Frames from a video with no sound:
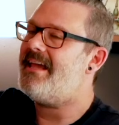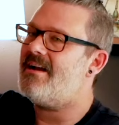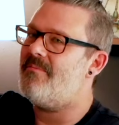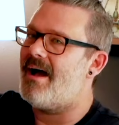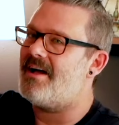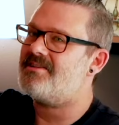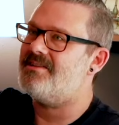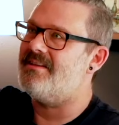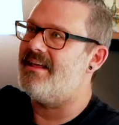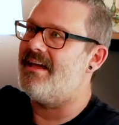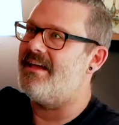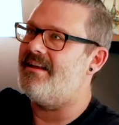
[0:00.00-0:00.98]
um, imagine
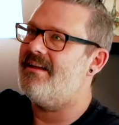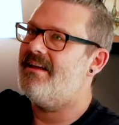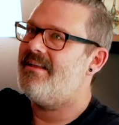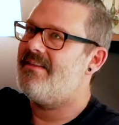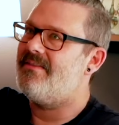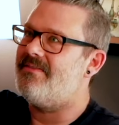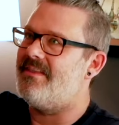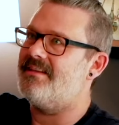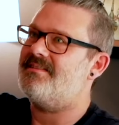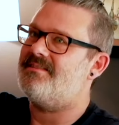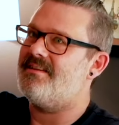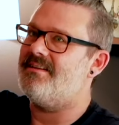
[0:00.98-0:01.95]
that
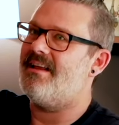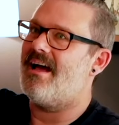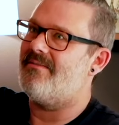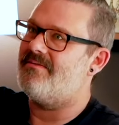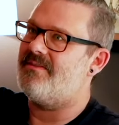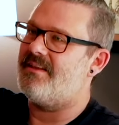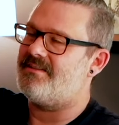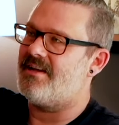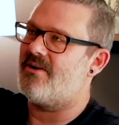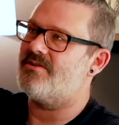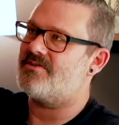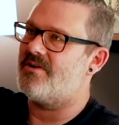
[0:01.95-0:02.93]
this didn't have
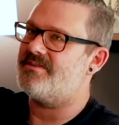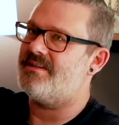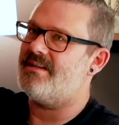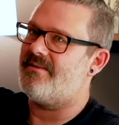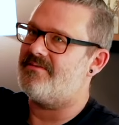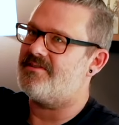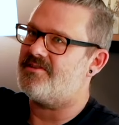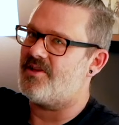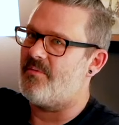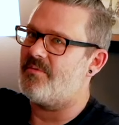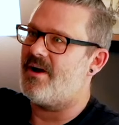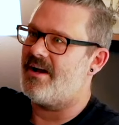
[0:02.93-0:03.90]
the art didn't have
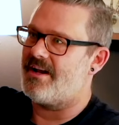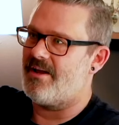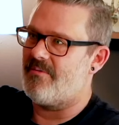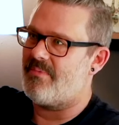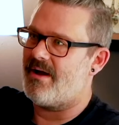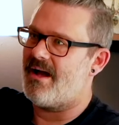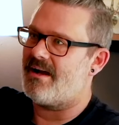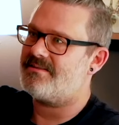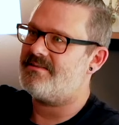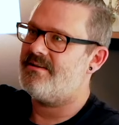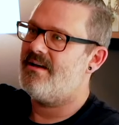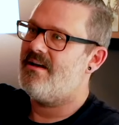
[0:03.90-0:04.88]
some kind of
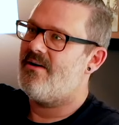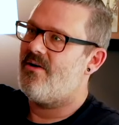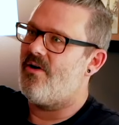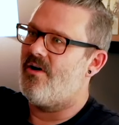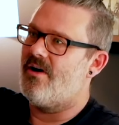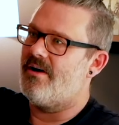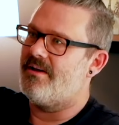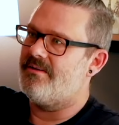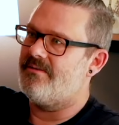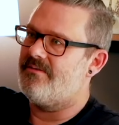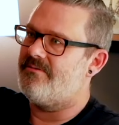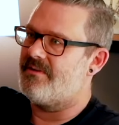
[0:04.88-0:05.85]
impact
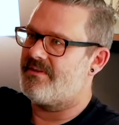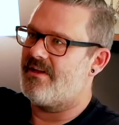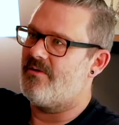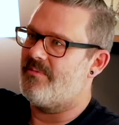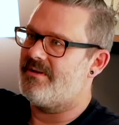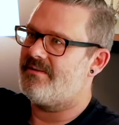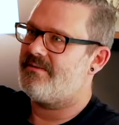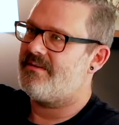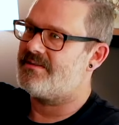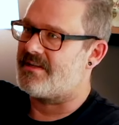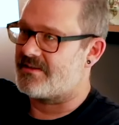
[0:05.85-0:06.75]
on Fifth Element because like